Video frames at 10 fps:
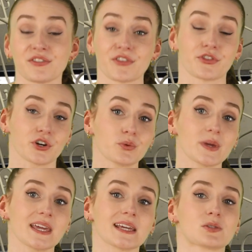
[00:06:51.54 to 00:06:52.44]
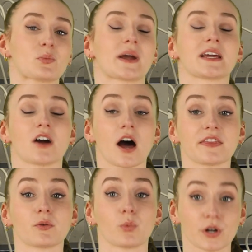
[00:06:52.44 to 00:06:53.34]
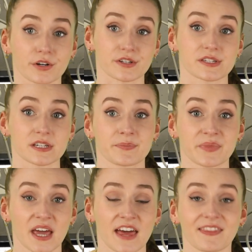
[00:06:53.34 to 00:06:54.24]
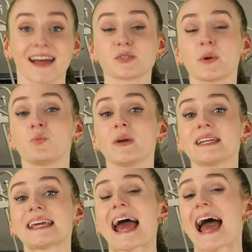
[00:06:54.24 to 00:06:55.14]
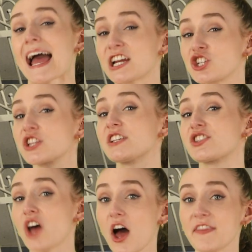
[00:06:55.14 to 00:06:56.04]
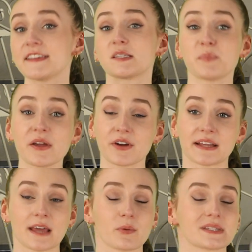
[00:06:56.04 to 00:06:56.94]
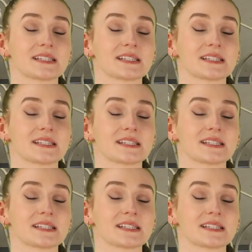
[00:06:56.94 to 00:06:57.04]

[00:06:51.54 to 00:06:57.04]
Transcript: The third week is when it got the worst. That's when Whitney actually saw the spirit that was